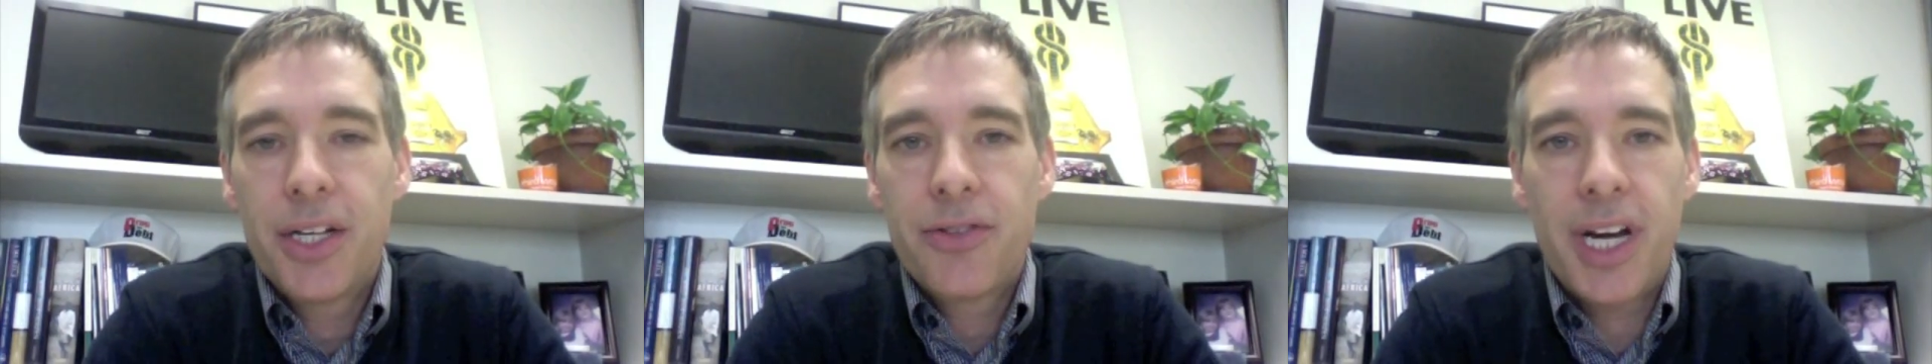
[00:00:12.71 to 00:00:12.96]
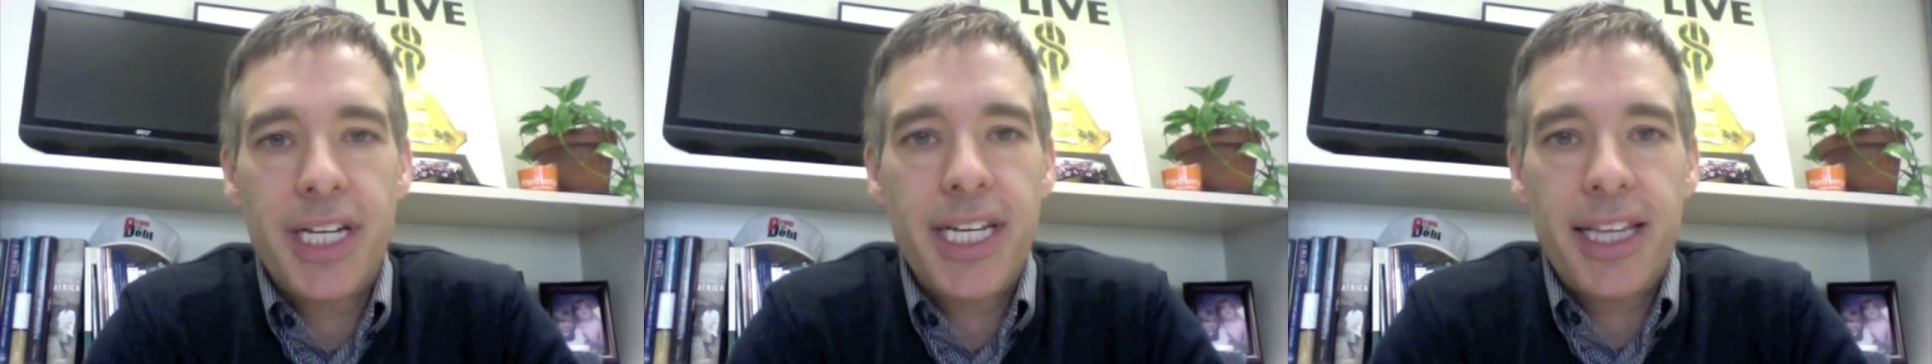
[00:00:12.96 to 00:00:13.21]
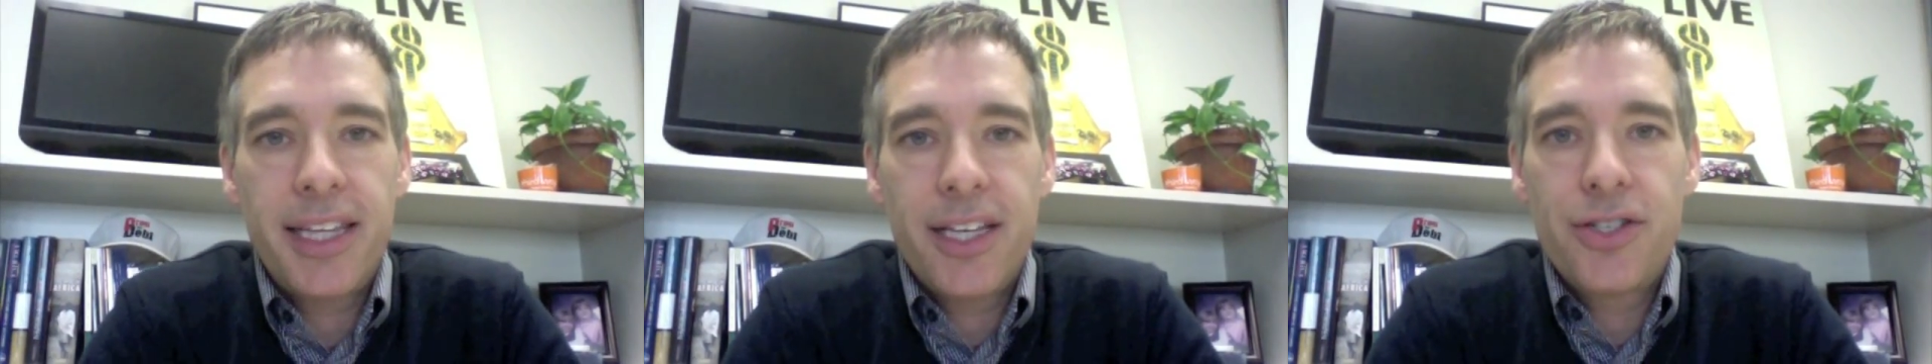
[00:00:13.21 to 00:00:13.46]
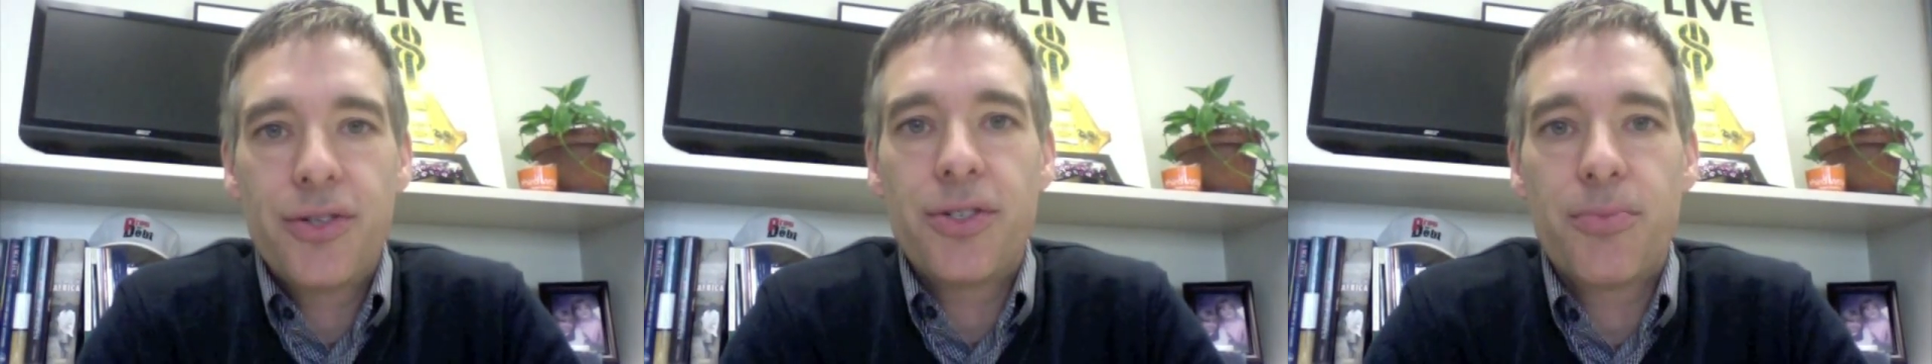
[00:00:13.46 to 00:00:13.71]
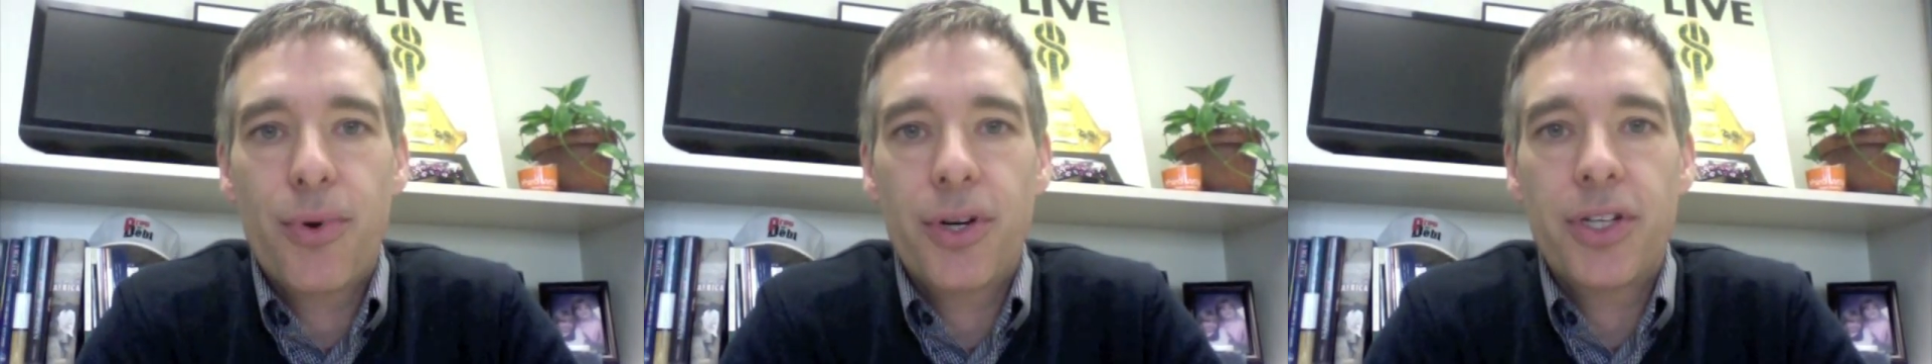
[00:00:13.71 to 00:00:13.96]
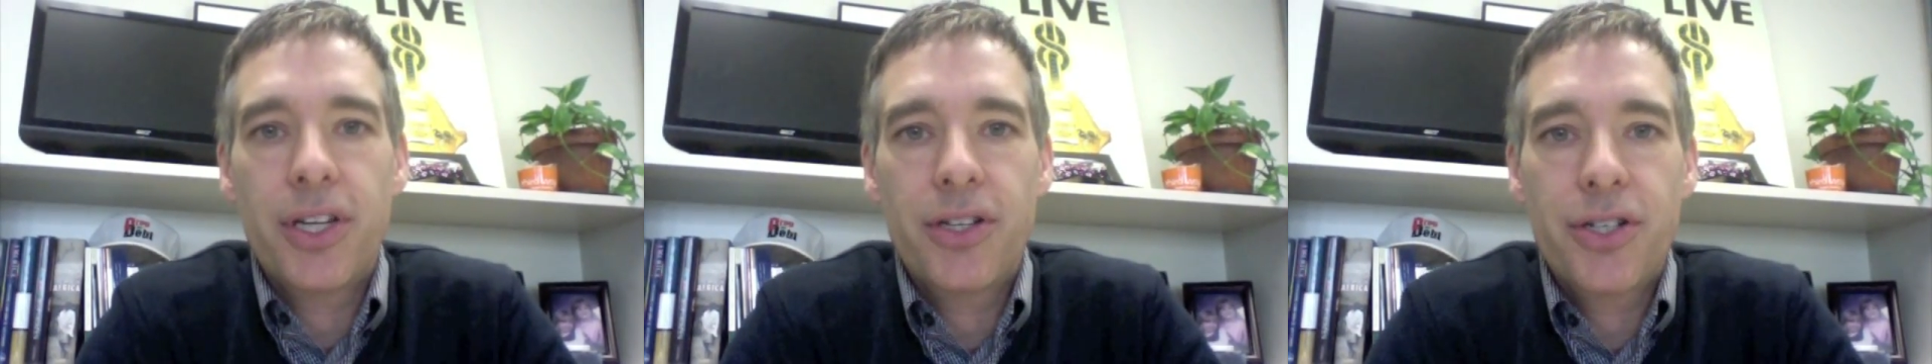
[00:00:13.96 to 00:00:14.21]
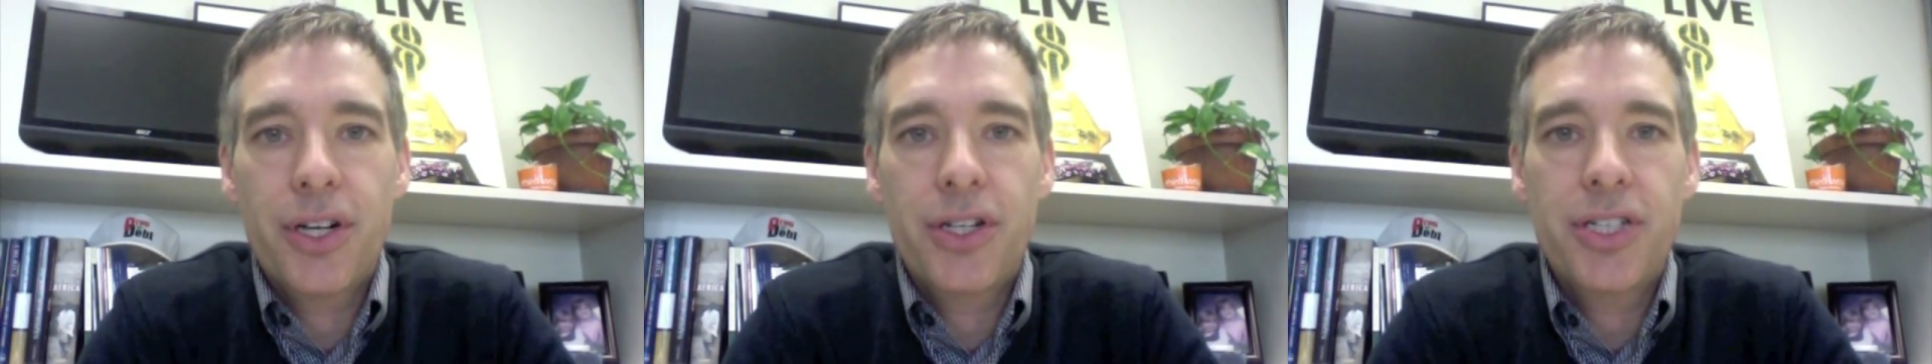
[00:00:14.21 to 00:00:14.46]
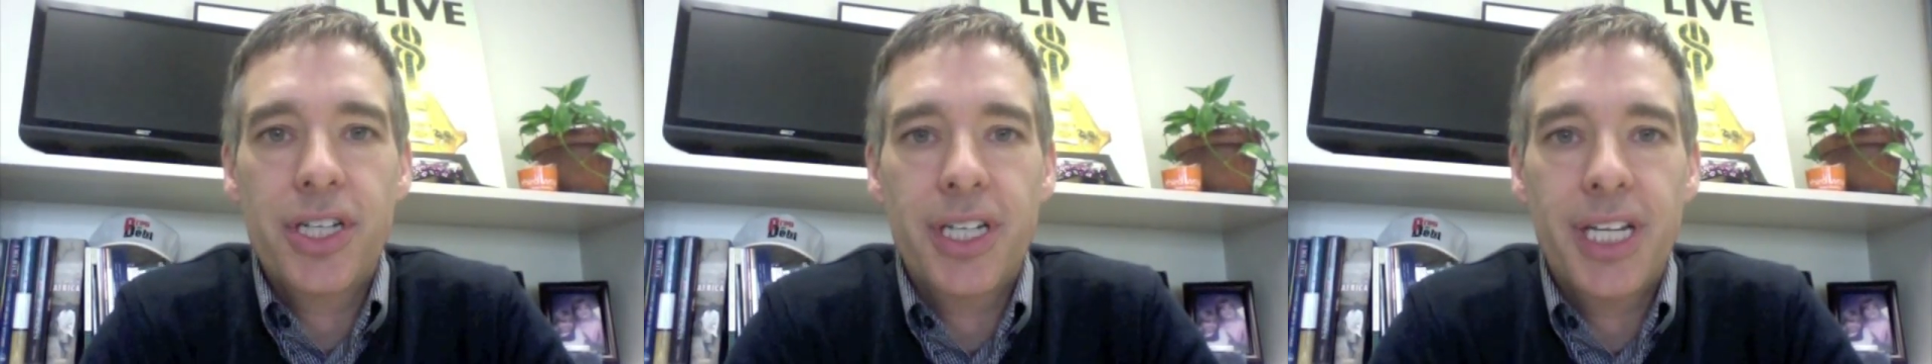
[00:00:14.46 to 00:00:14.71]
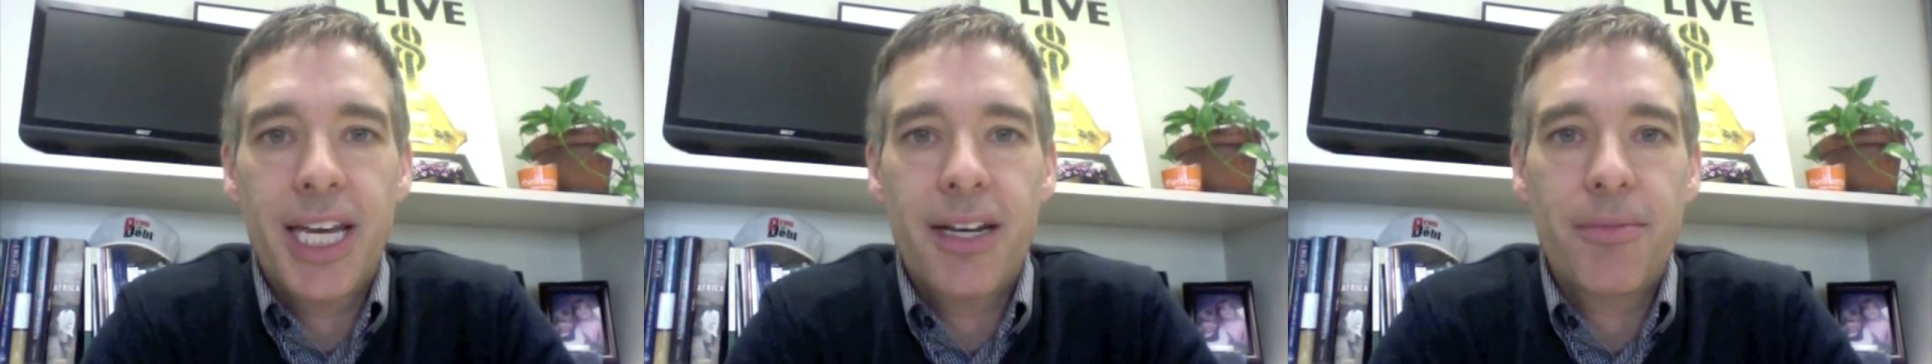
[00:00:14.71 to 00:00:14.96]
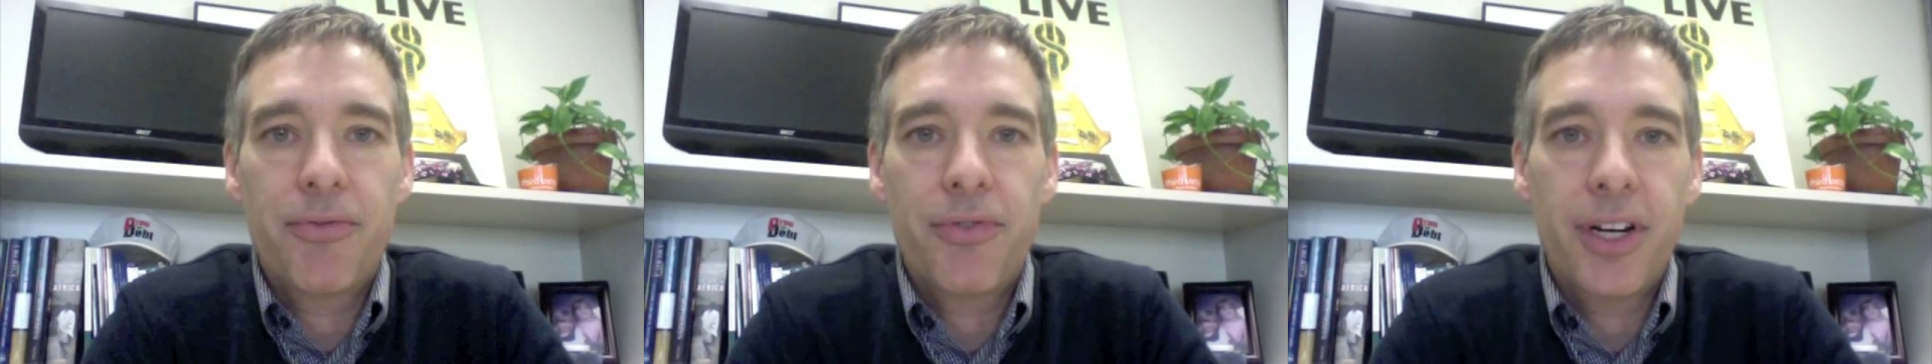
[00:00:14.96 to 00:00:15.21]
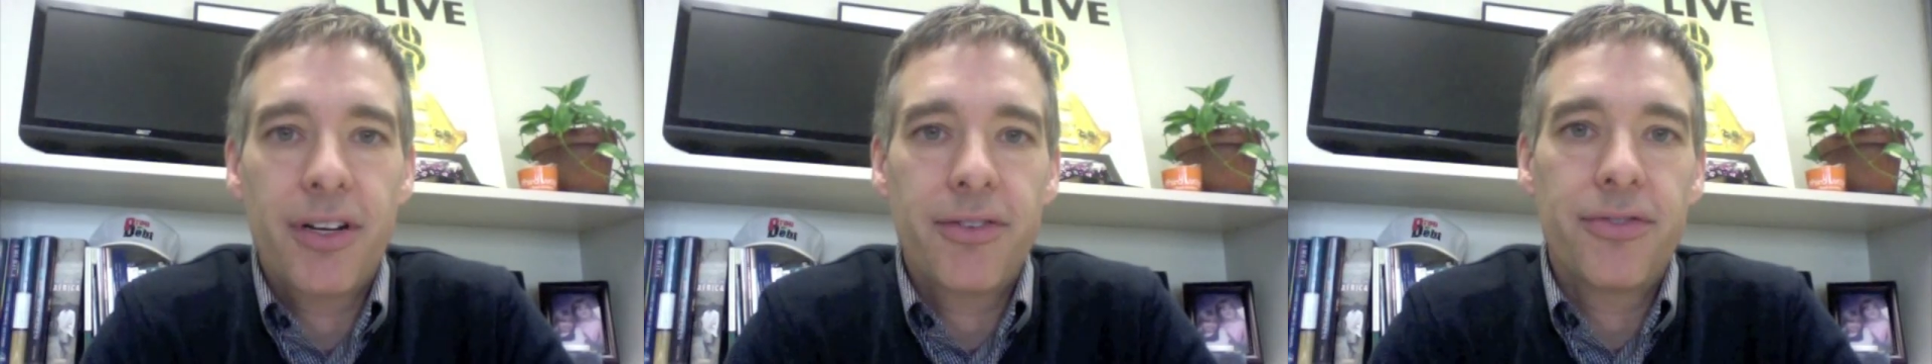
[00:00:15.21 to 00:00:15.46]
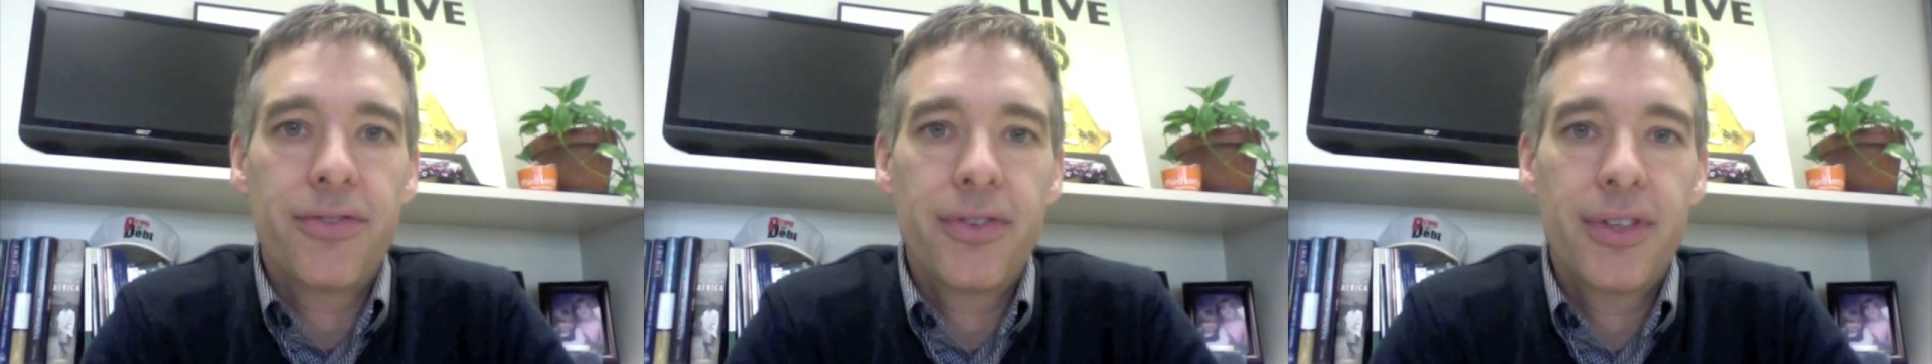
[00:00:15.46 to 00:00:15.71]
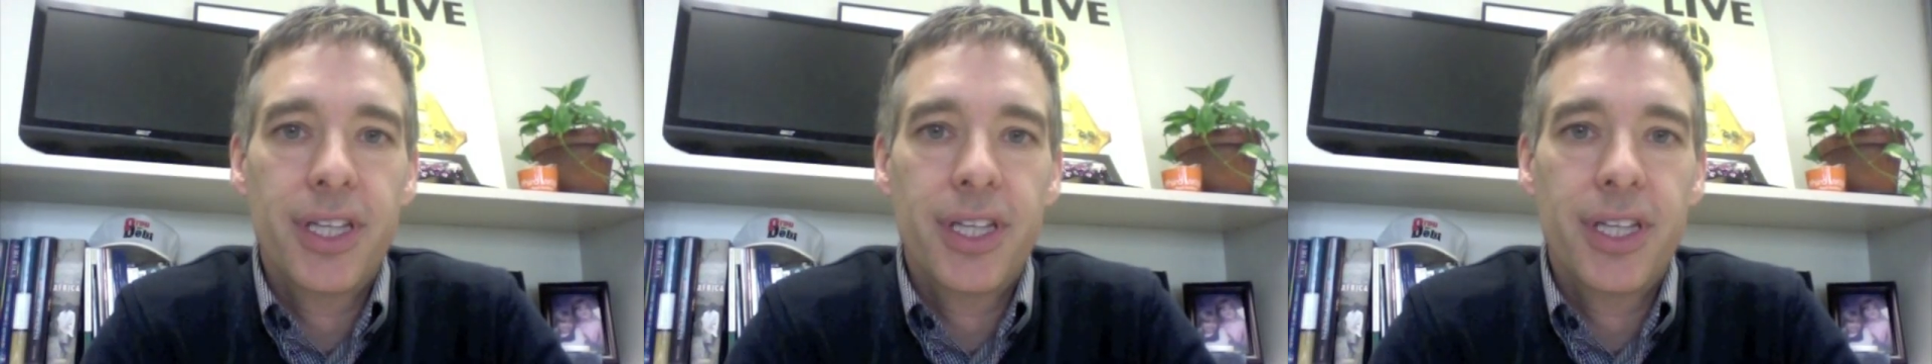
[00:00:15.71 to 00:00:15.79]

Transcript: try to take the issues important to the church and get them in front of